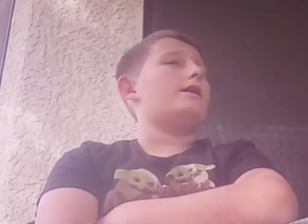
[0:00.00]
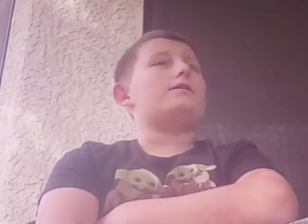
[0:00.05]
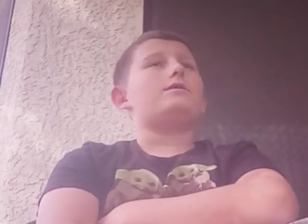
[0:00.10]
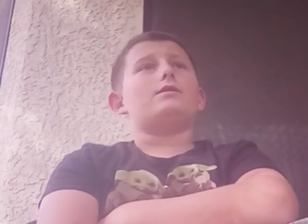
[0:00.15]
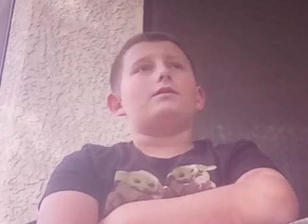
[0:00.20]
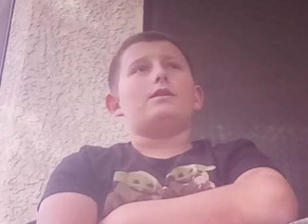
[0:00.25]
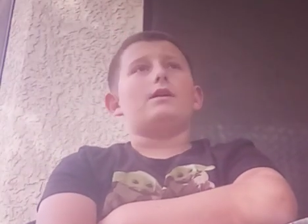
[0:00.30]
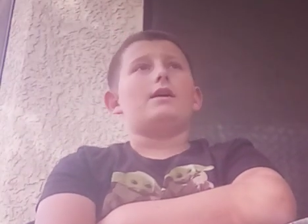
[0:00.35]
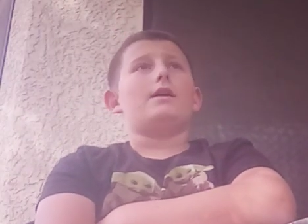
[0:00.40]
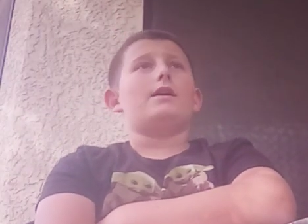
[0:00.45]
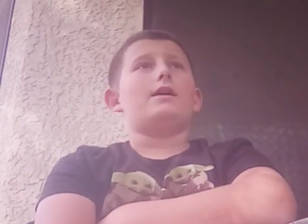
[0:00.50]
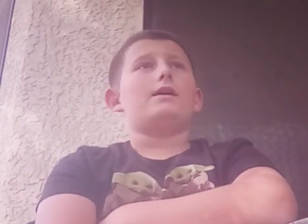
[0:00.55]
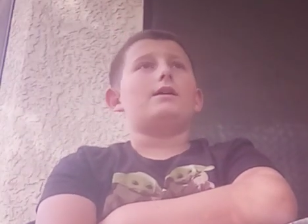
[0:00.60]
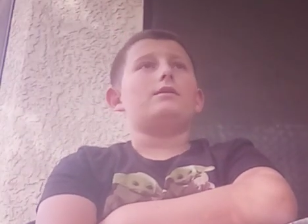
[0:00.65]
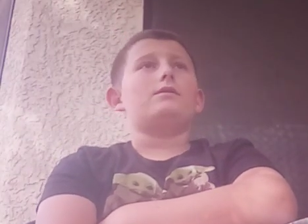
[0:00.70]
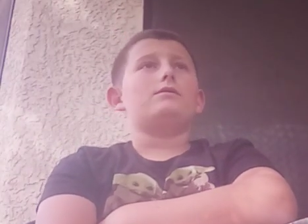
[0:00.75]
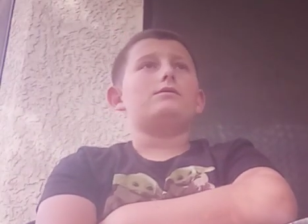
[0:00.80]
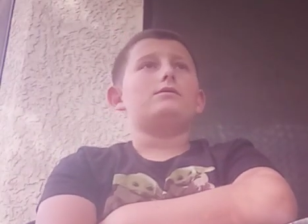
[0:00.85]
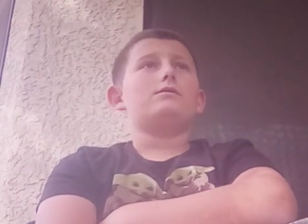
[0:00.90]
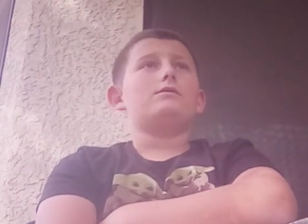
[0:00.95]
and
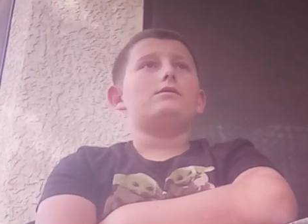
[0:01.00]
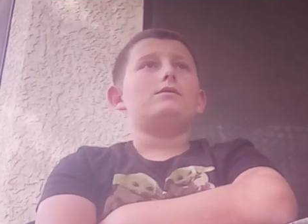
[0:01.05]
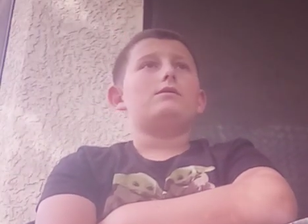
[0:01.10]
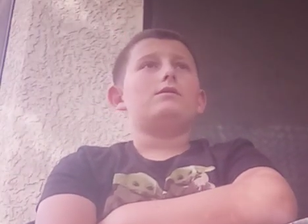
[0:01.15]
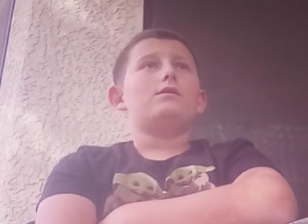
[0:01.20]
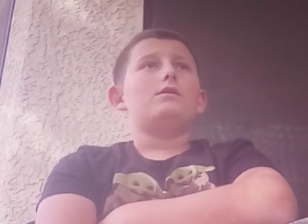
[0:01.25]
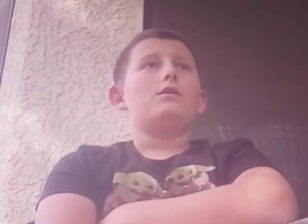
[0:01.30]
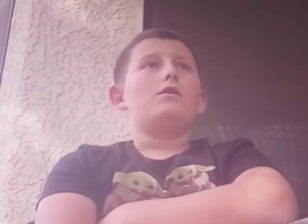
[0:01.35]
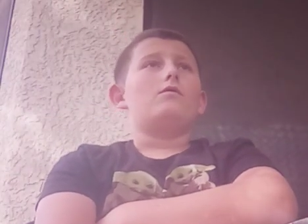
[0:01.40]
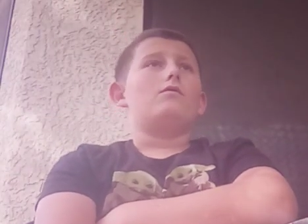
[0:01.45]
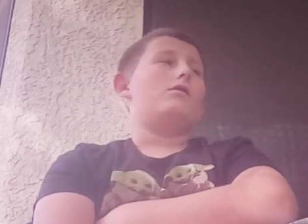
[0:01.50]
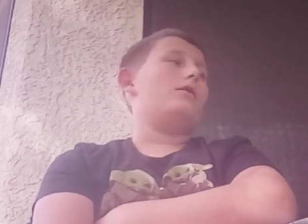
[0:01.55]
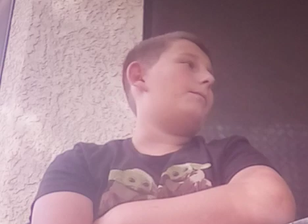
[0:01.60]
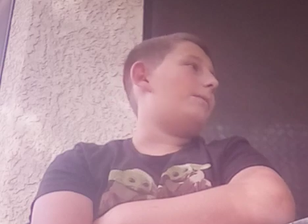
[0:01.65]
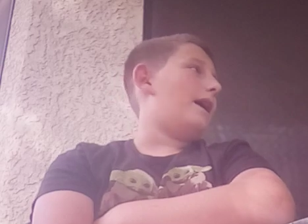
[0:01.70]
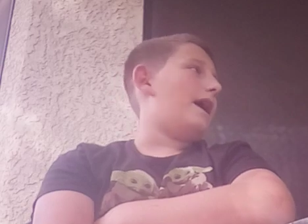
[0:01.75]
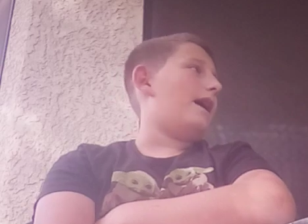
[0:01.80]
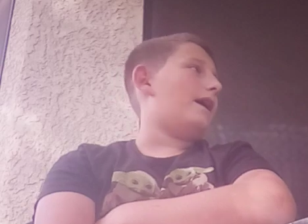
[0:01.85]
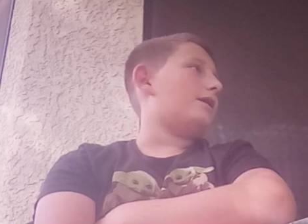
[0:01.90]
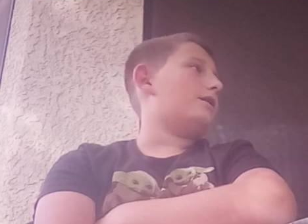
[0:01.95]
today we're
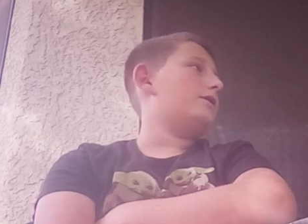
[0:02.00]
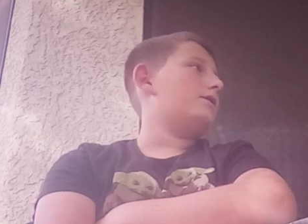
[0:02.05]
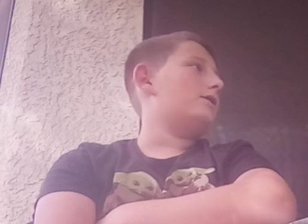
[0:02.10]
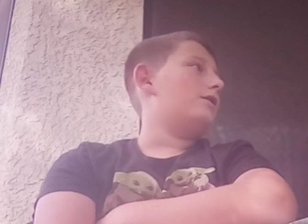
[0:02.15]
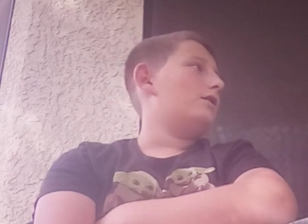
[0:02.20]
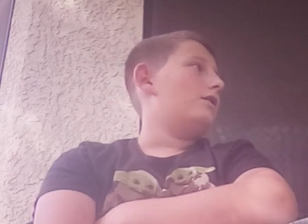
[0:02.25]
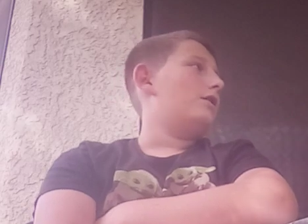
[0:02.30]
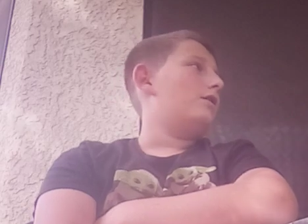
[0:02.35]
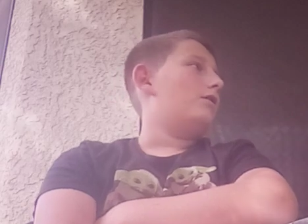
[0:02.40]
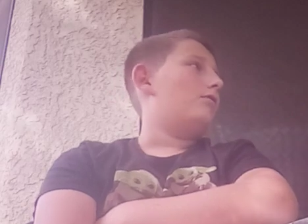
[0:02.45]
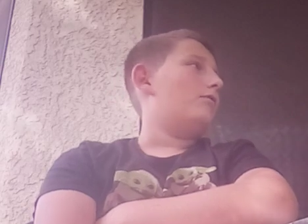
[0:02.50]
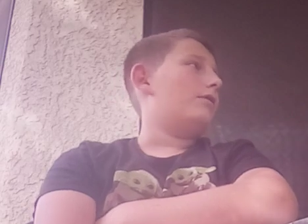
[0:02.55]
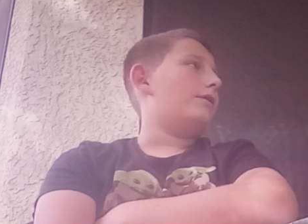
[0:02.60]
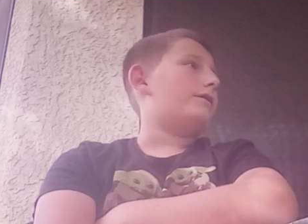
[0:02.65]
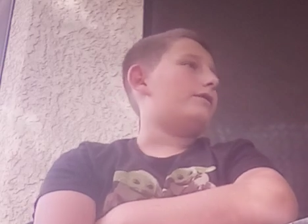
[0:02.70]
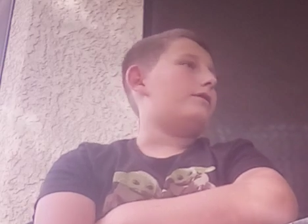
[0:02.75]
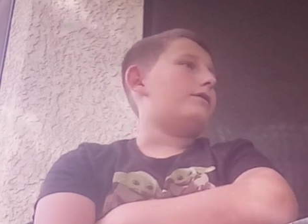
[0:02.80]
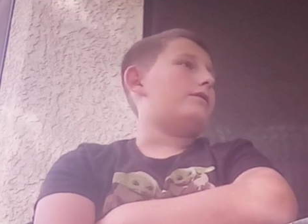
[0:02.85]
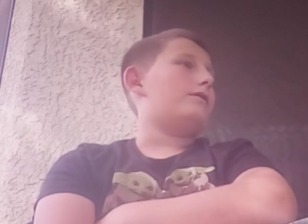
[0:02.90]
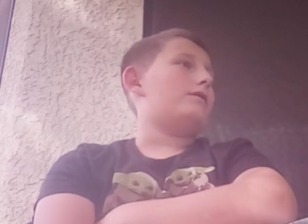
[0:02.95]
back
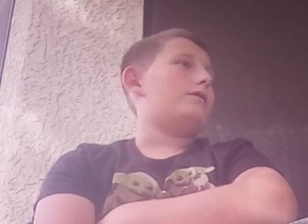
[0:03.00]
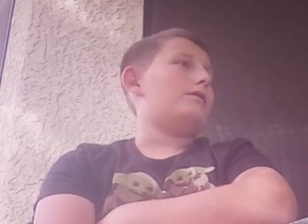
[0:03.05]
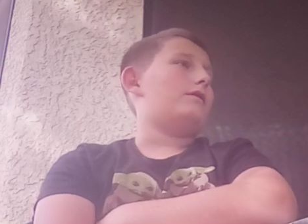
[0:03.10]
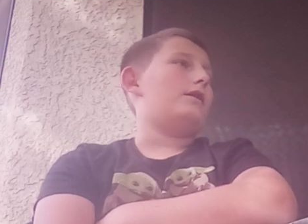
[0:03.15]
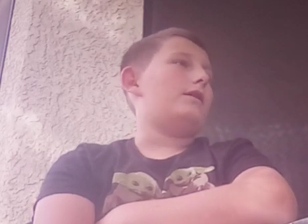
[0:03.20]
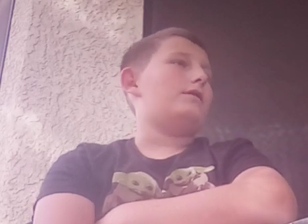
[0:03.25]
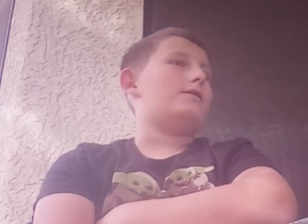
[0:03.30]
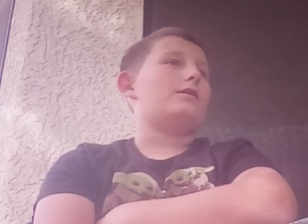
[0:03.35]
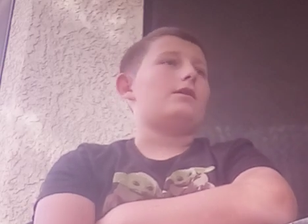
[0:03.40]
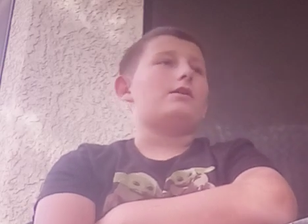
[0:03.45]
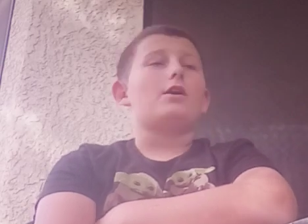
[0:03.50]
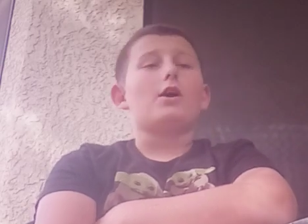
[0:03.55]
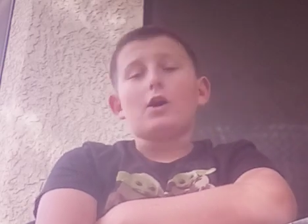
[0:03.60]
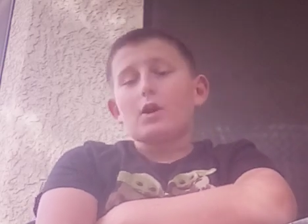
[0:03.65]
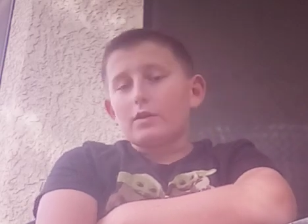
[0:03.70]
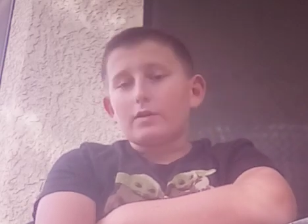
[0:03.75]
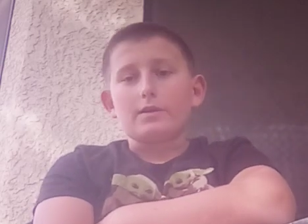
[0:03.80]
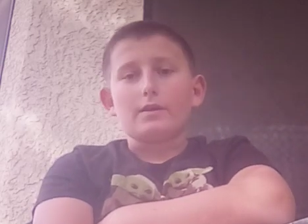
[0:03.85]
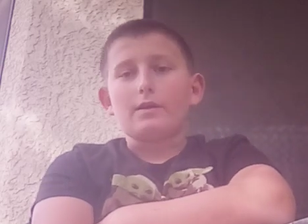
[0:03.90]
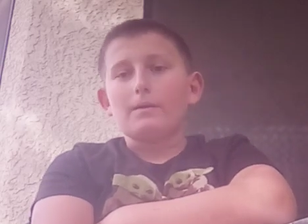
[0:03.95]
with a
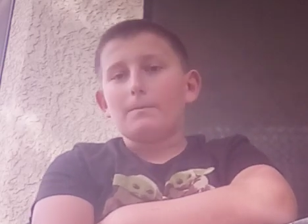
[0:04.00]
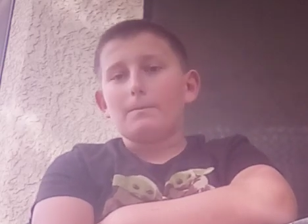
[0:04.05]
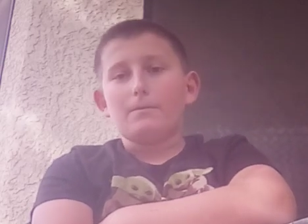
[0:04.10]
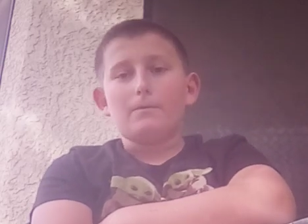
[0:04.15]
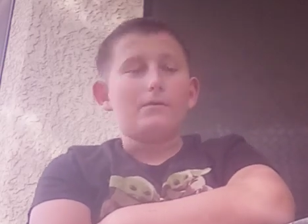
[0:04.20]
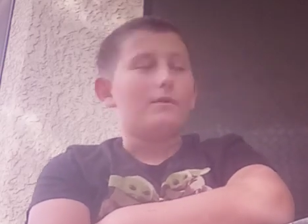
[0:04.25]
Sakarsid